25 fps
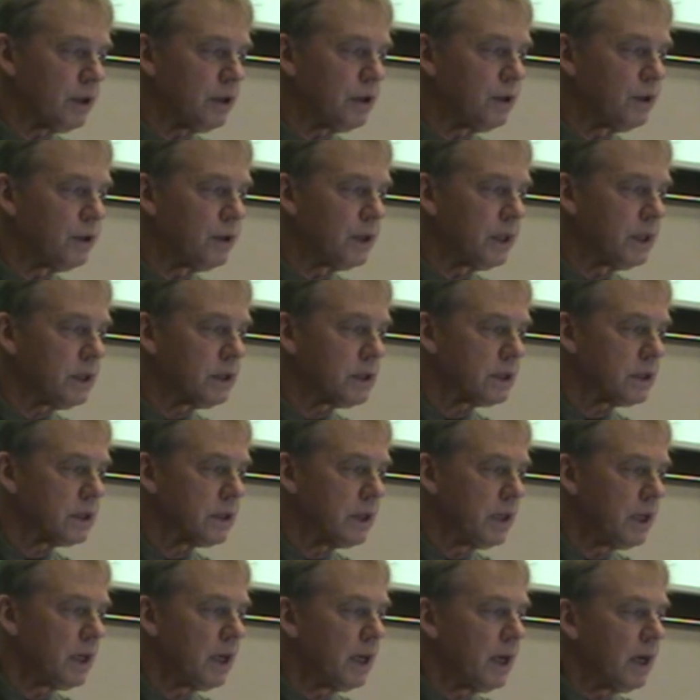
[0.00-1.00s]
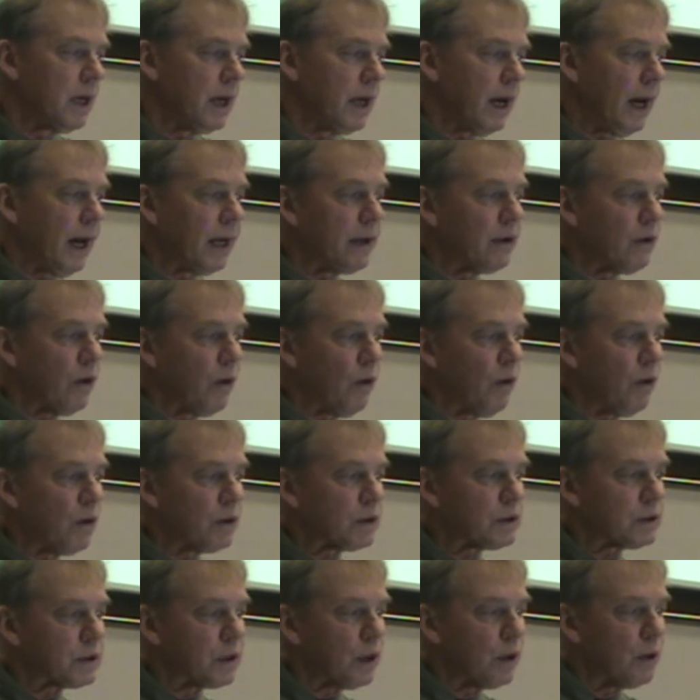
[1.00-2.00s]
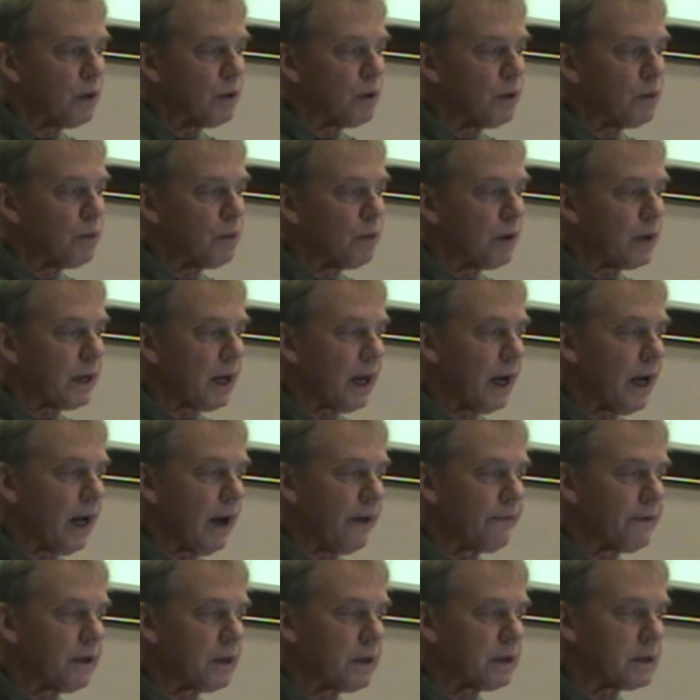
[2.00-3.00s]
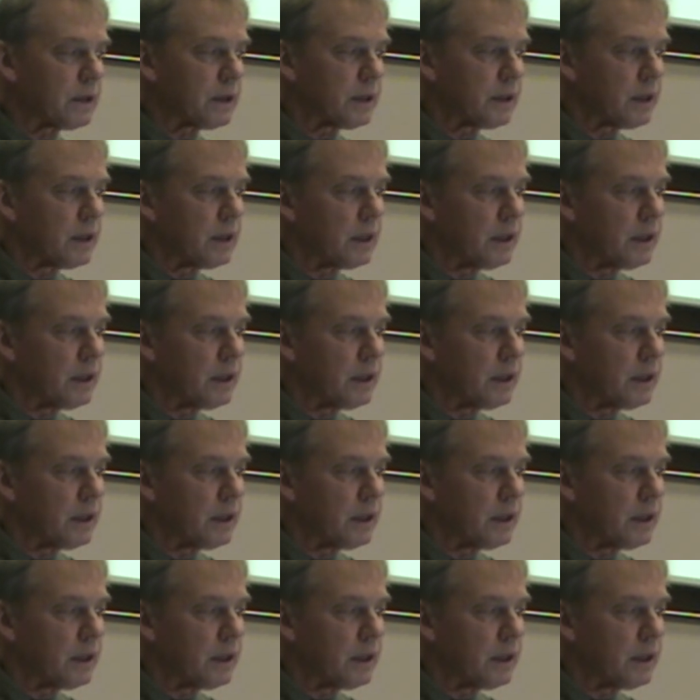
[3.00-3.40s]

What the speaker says: units, and also what I haven't